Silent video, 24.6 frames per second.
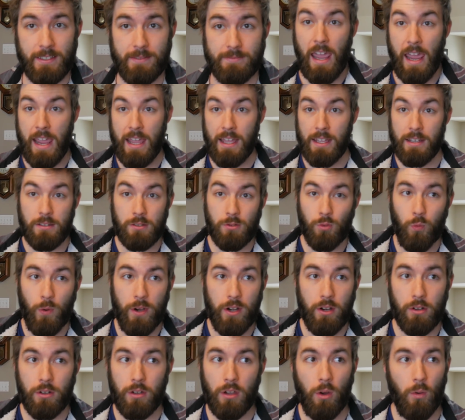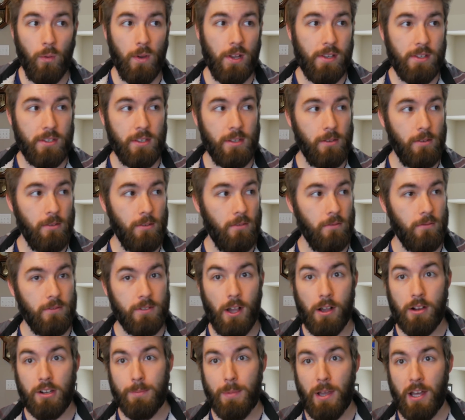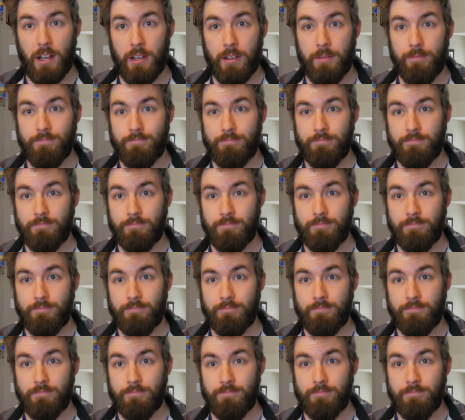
and we're going to talk about it.